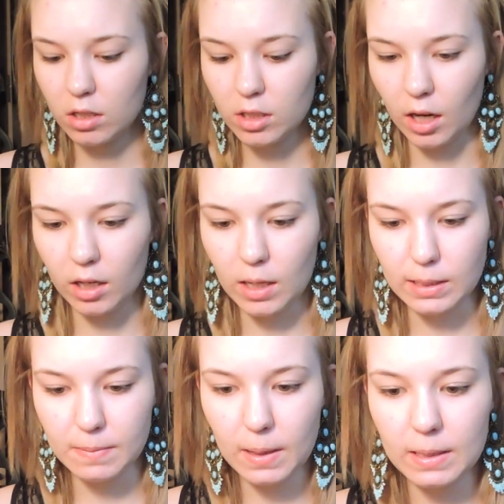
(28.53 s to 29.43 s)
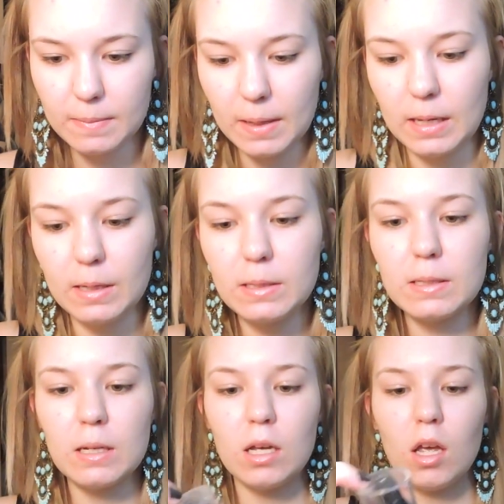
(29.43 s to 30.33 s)
Tuck that behind my ears.
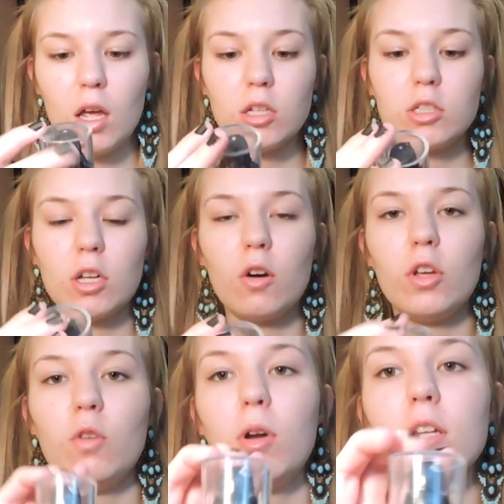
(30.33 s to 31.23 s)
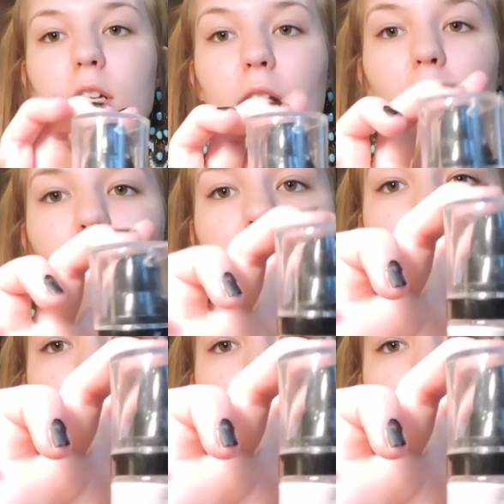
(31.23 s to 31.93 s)
So you want to start out with